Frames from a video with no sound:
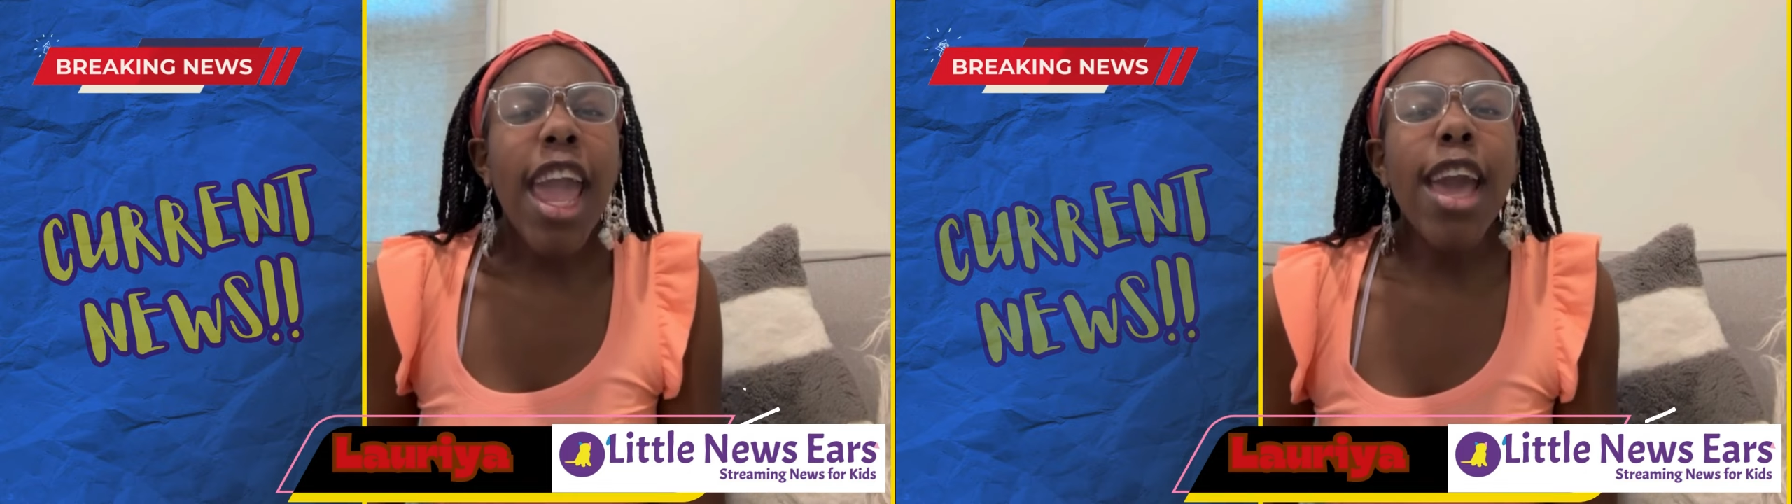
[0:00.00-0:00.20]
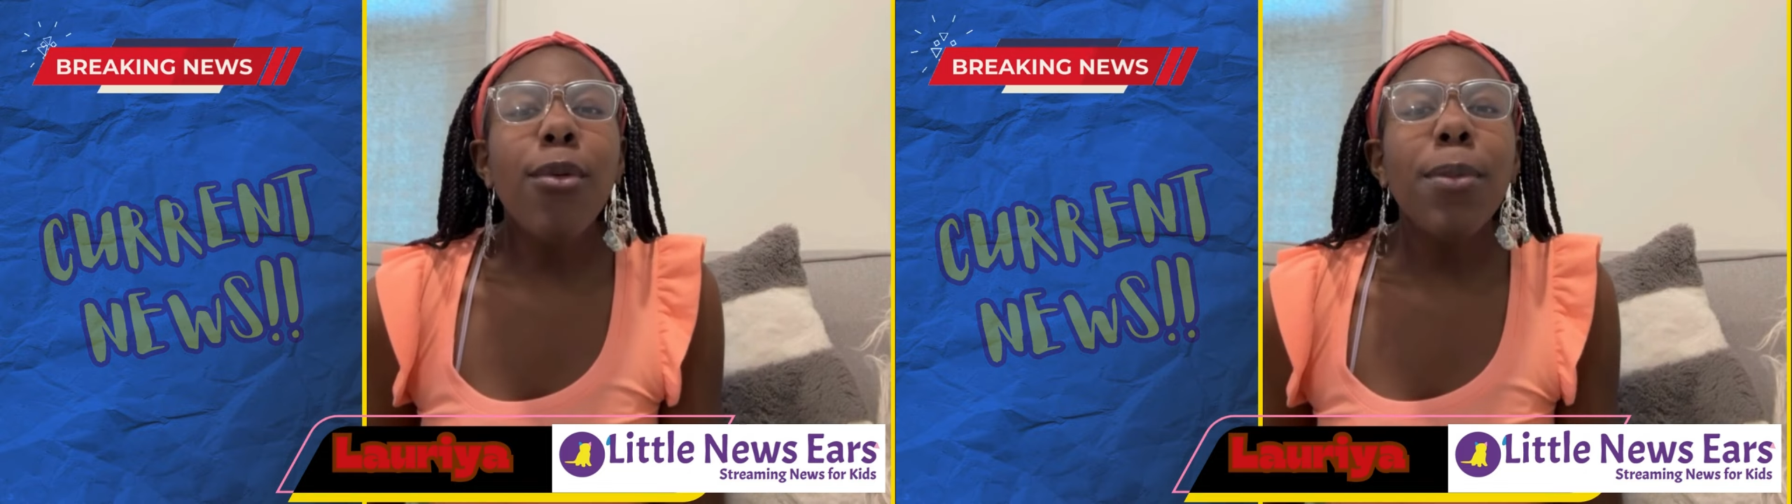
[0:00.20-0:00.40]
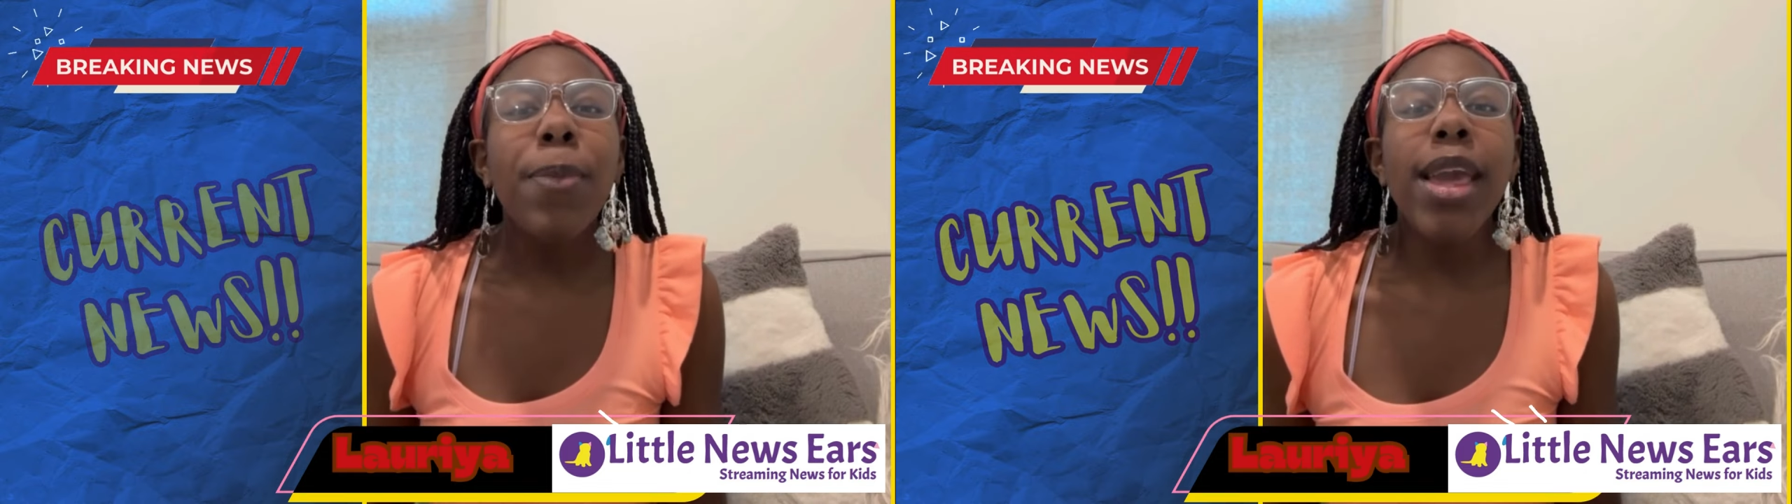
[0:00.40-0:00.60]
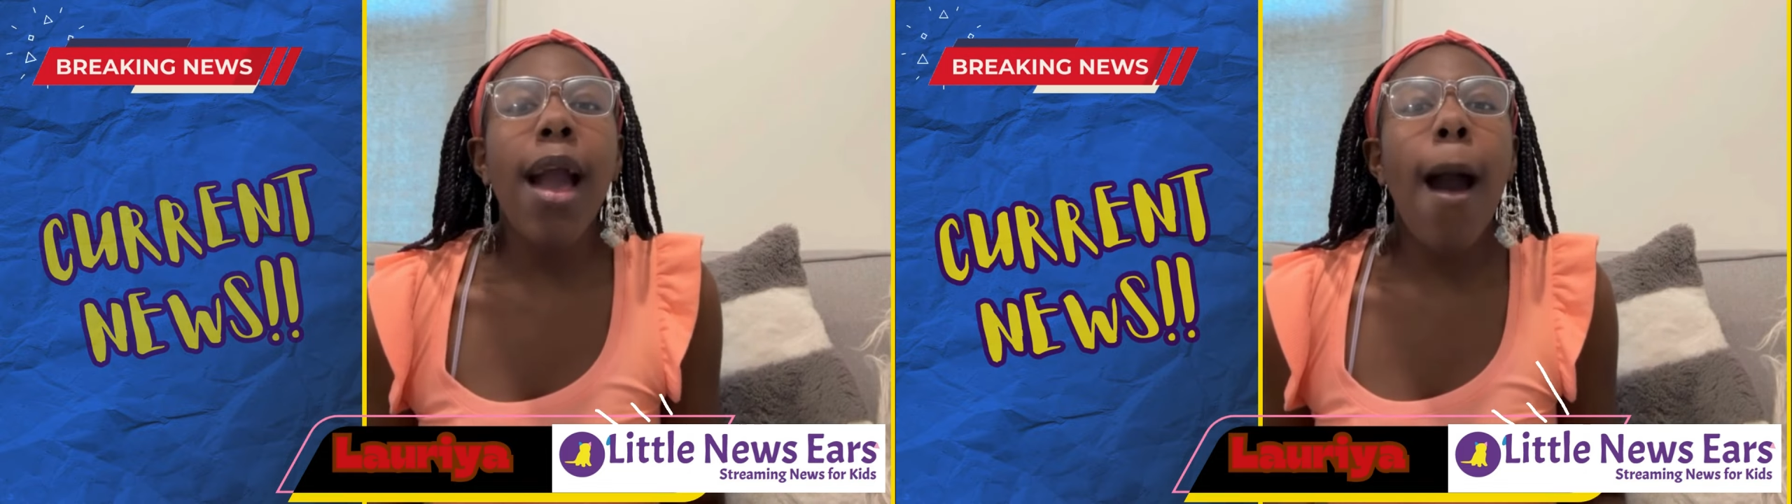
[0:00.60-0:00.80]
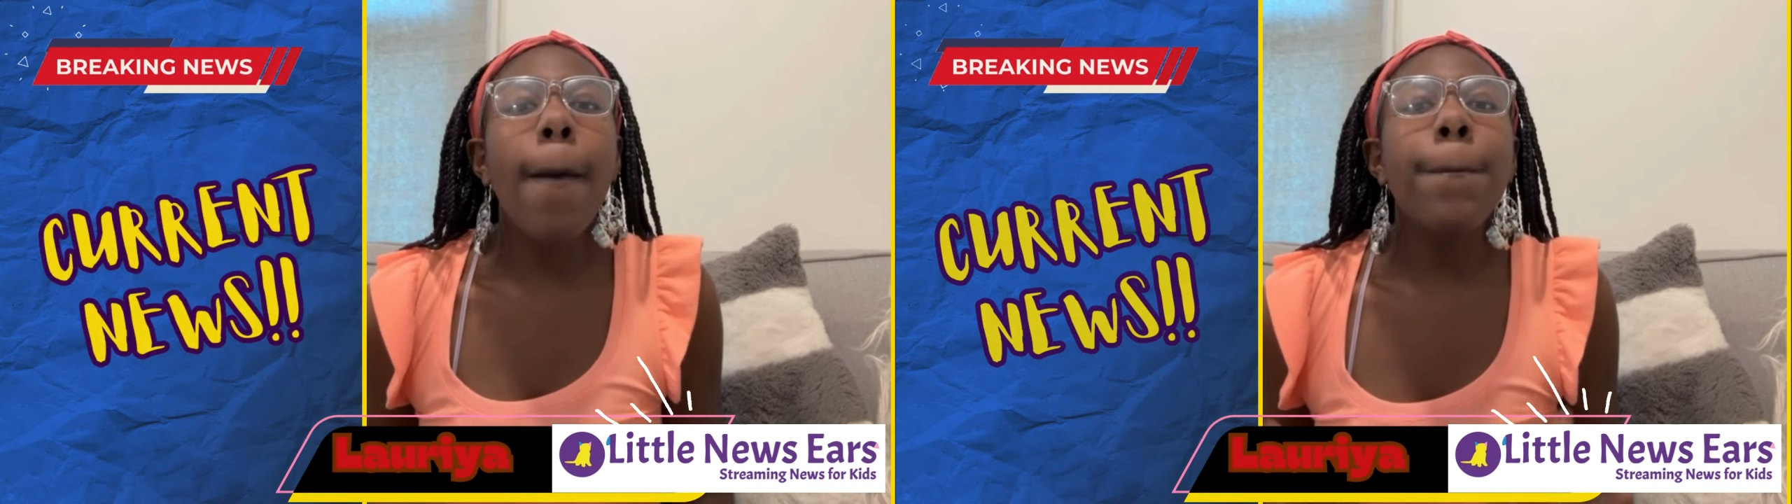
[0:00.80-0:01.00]
It would be
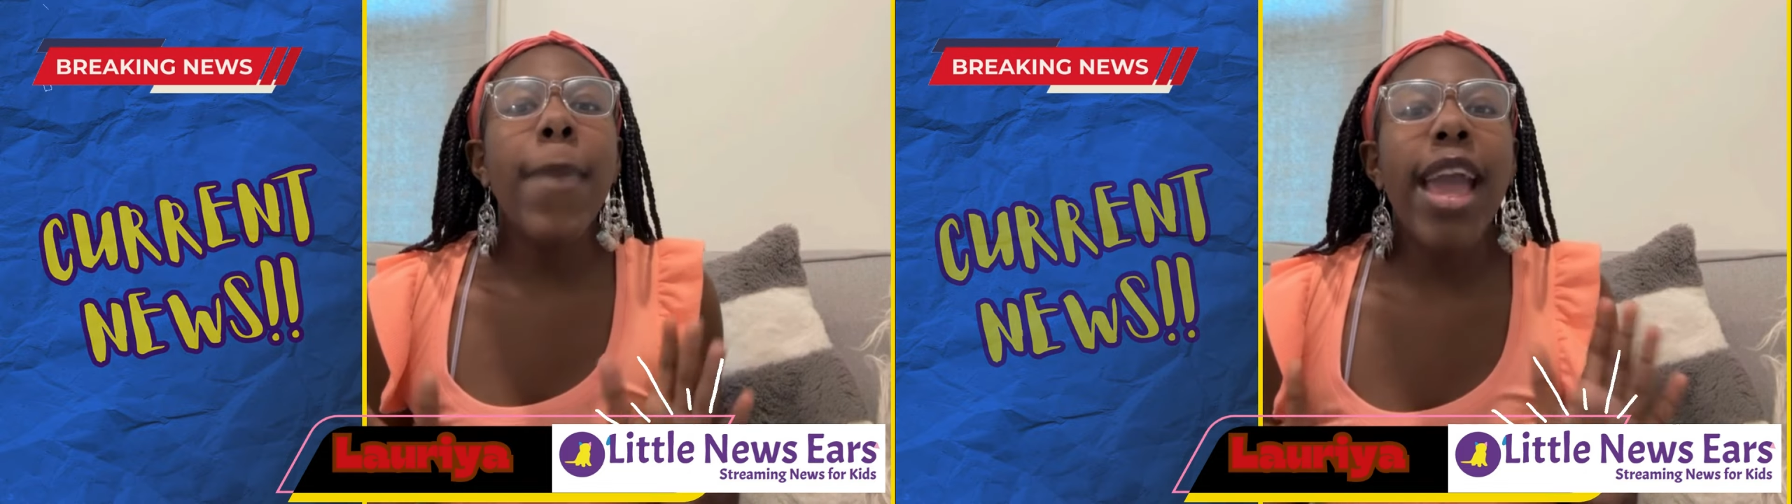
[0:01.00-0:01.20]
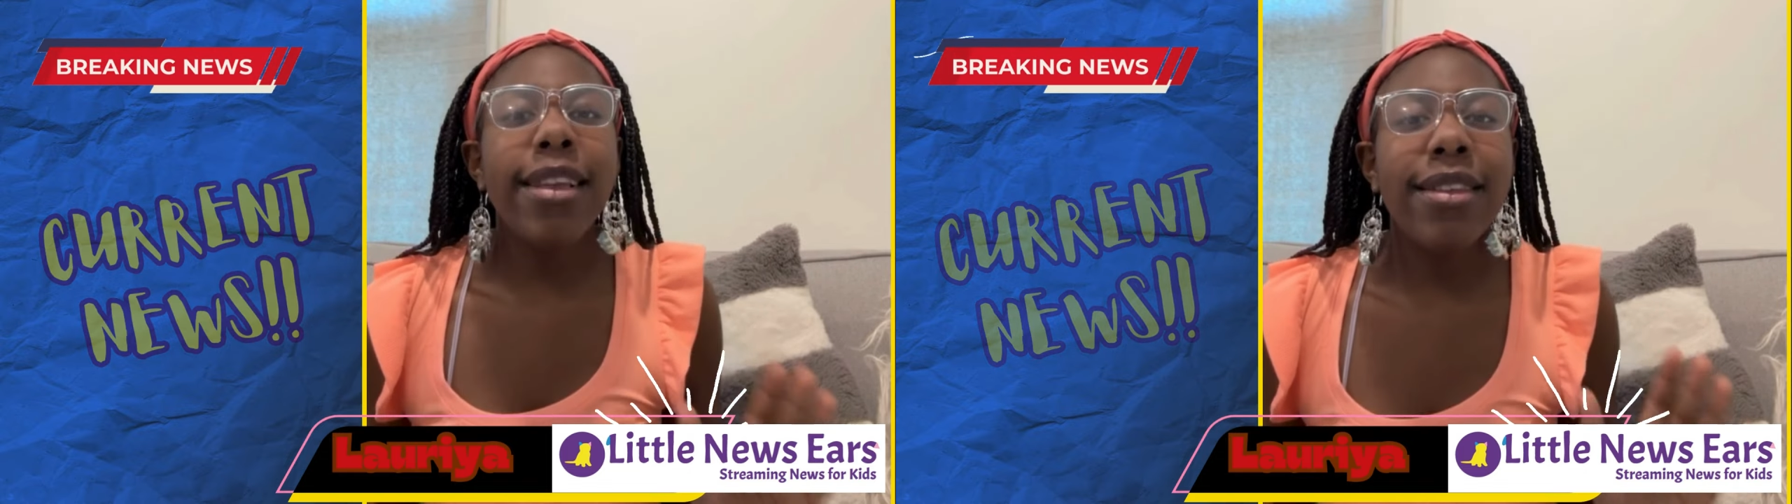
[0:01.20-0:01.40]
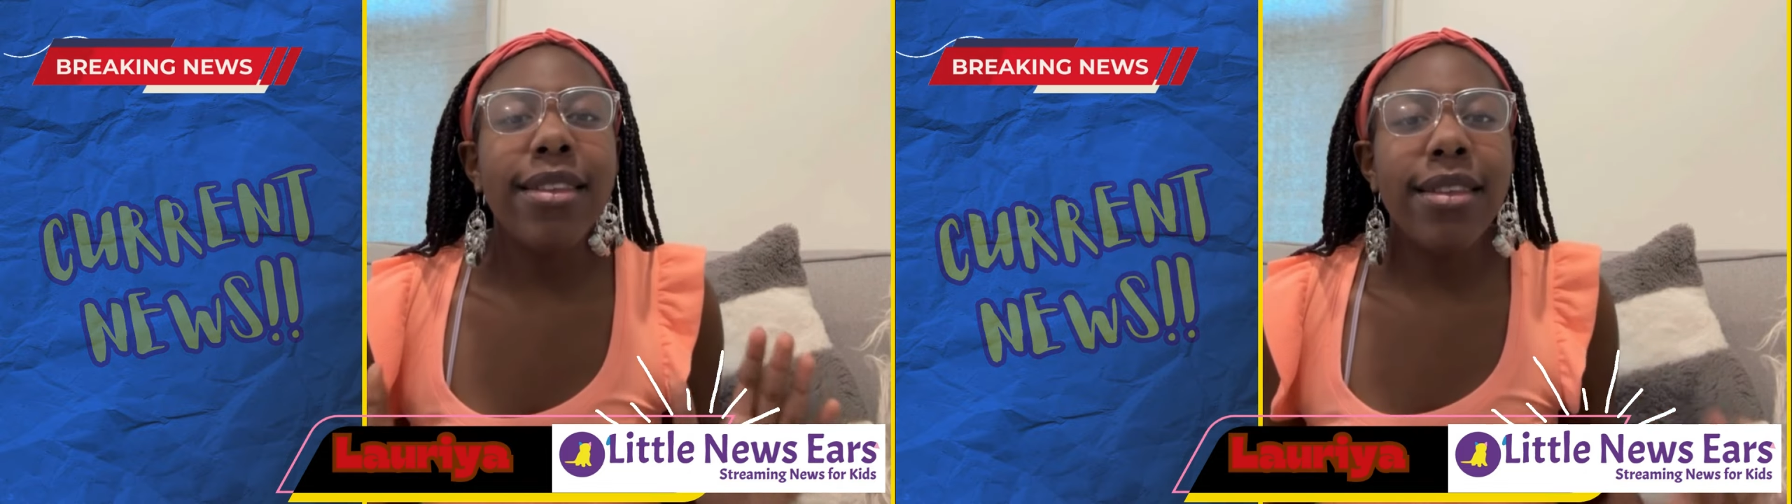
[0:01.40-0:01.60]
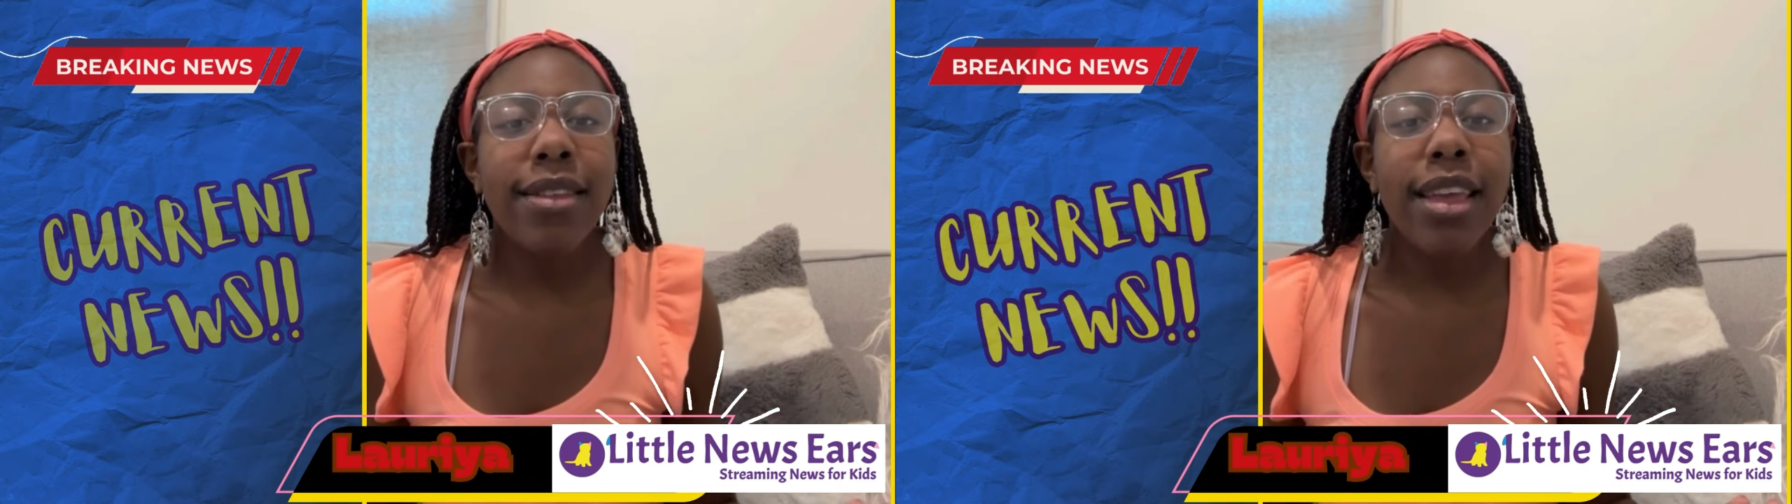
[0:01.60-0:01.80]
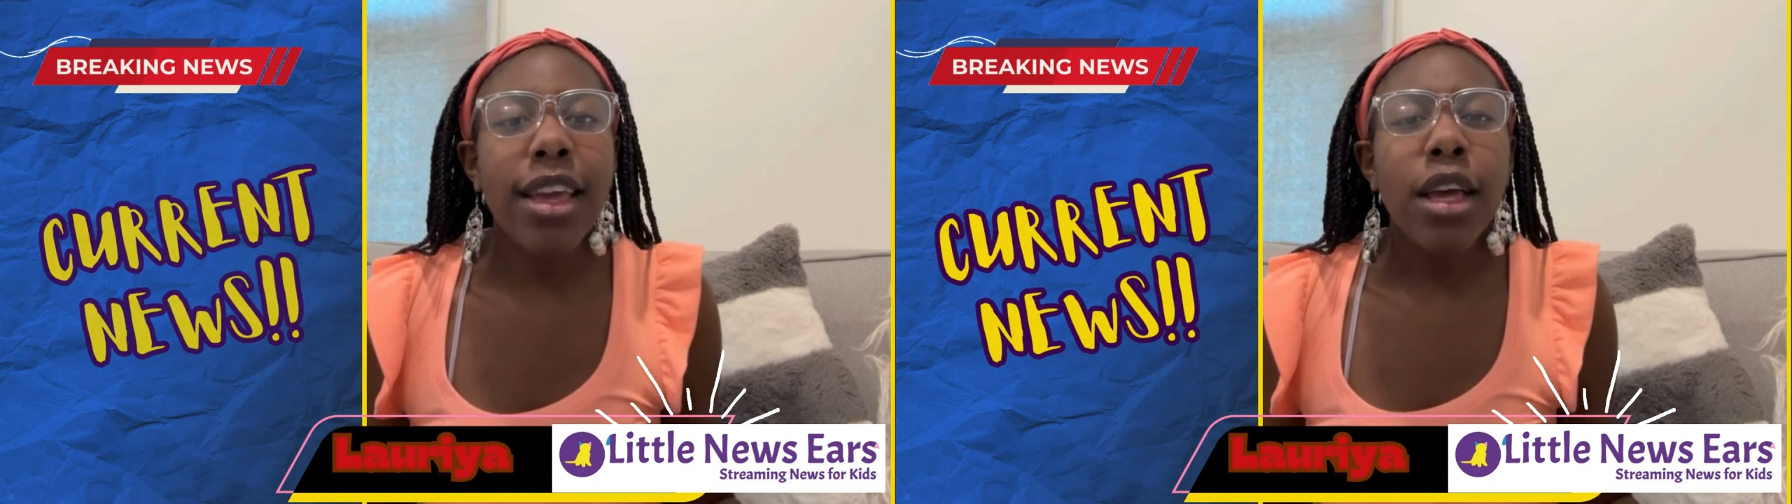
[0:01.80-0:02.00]
amazing to
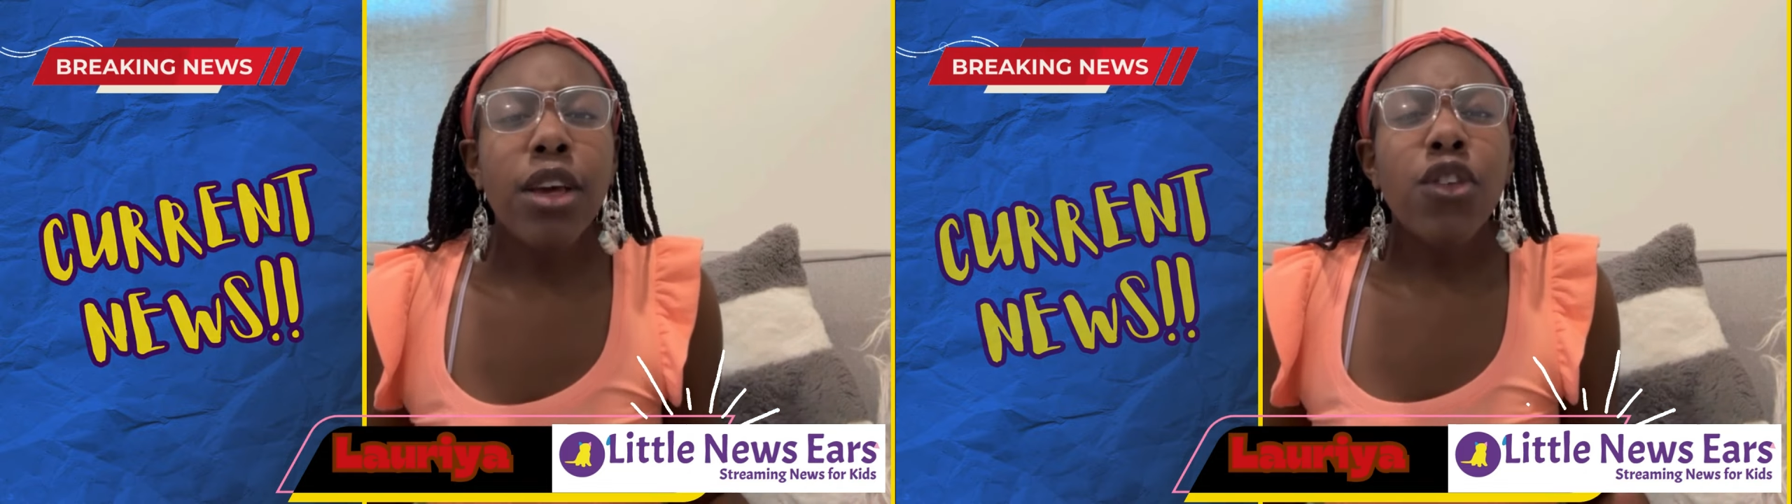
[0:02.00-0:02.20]
see